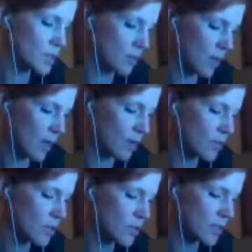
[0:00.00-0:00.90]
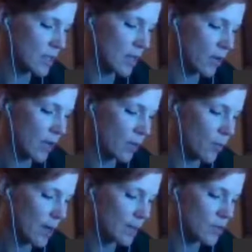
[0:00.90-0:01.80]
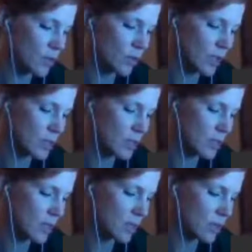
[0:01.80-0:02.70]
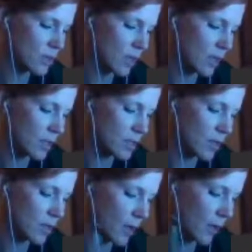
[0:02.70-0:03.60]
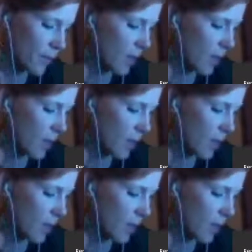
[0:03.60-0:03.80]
Yeah, you just said that. Okay, in practice, you only get to see, you do not get to, okay.